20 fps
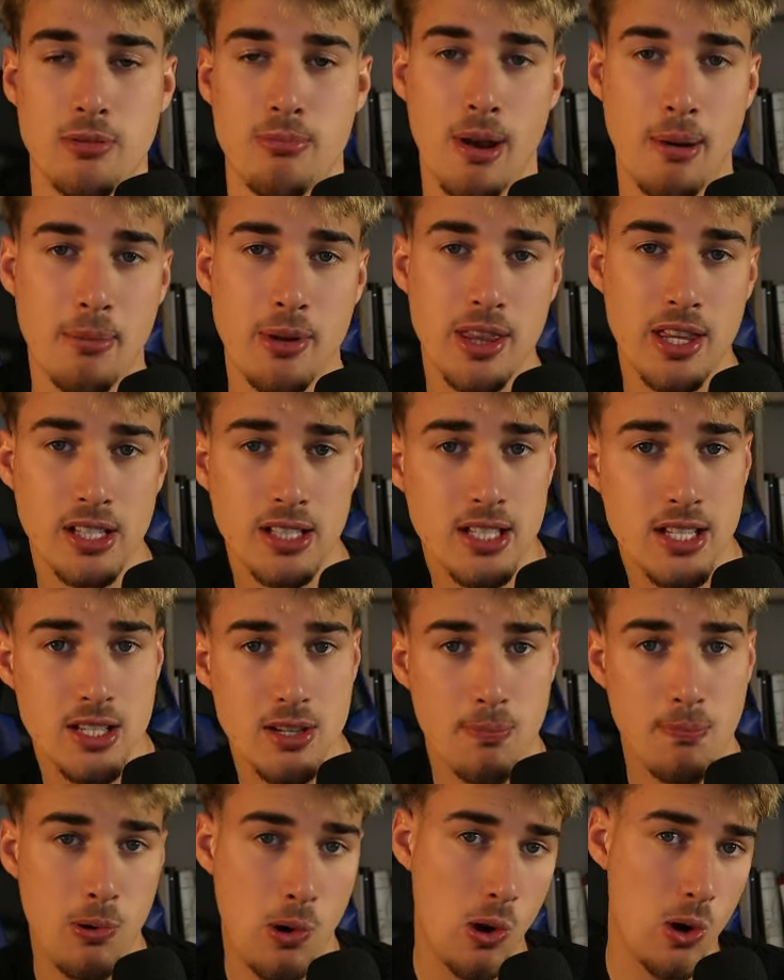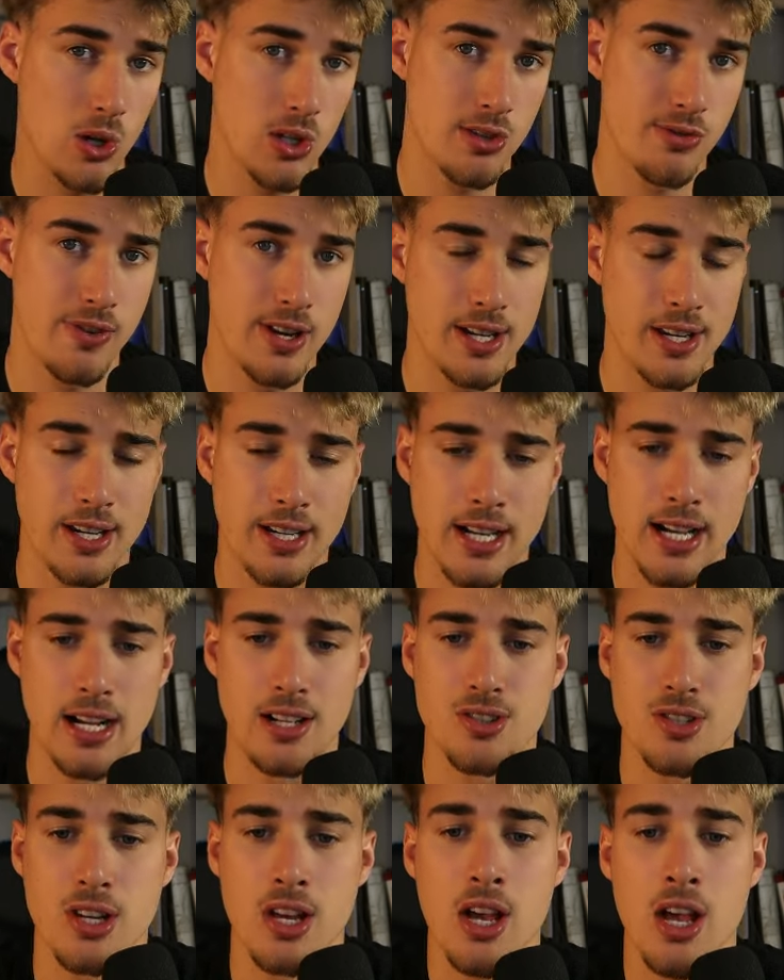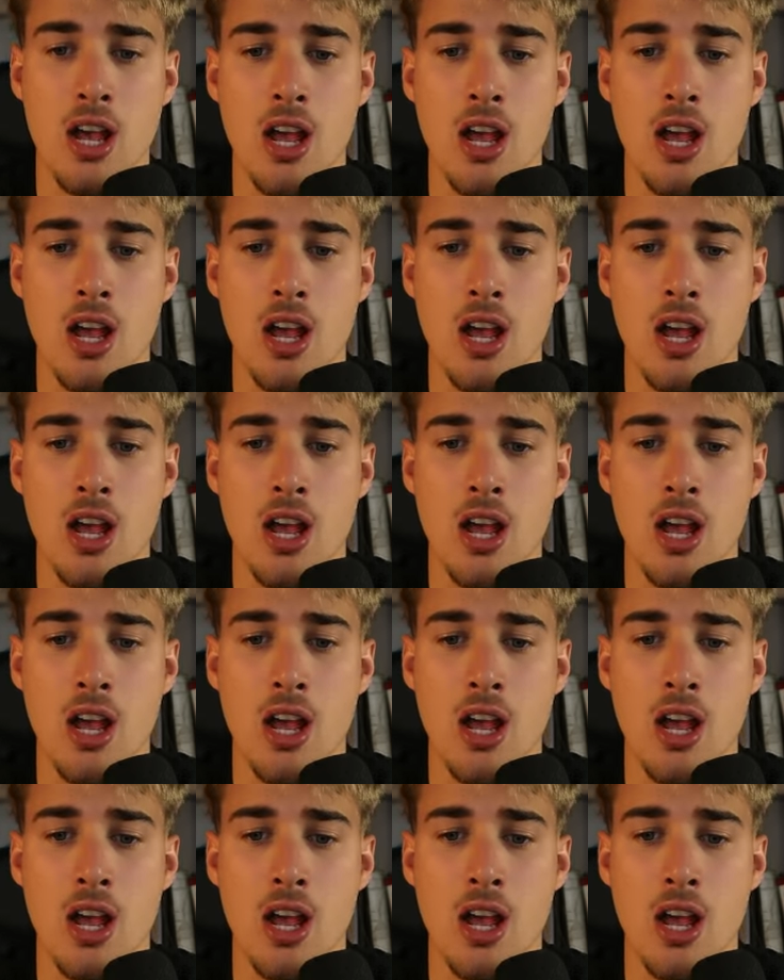Remember, this is a past funded account.